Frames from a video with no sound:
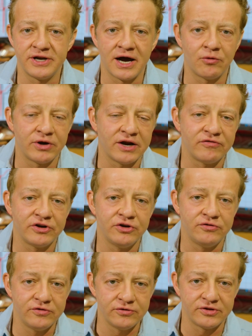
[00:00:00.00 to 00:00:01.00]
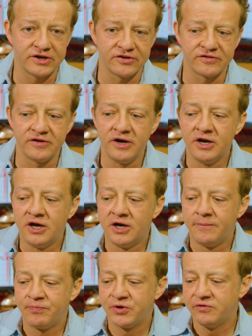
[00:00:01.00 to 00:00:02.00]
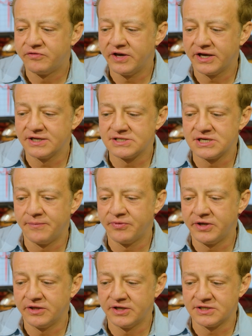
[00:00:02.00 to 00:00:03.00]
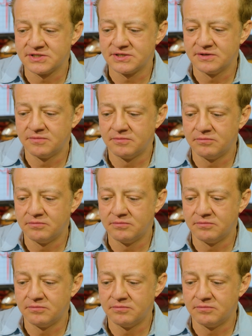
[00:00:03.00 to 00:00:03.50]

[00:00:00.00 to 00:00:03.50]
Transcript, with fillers: Now, whenever you do this, you've taken something that's